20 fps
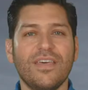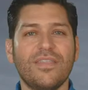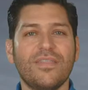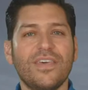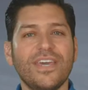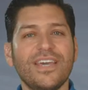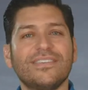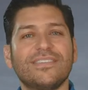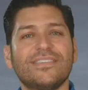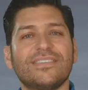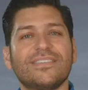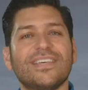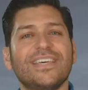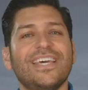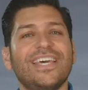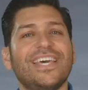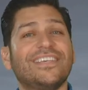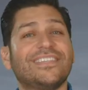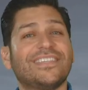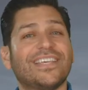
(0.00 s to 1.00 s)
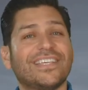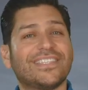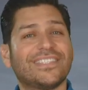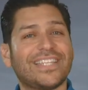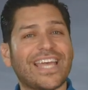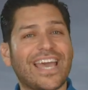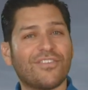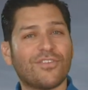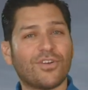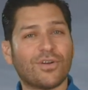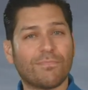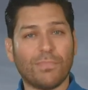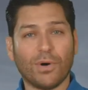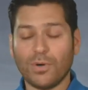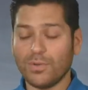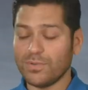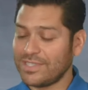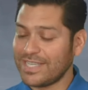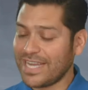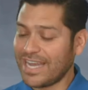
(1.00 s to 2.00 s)
This is a standard
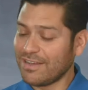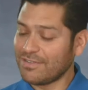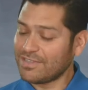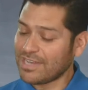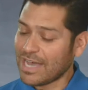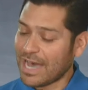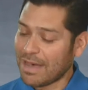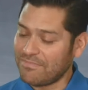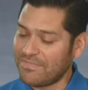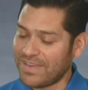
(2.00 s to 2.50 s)
bolt down top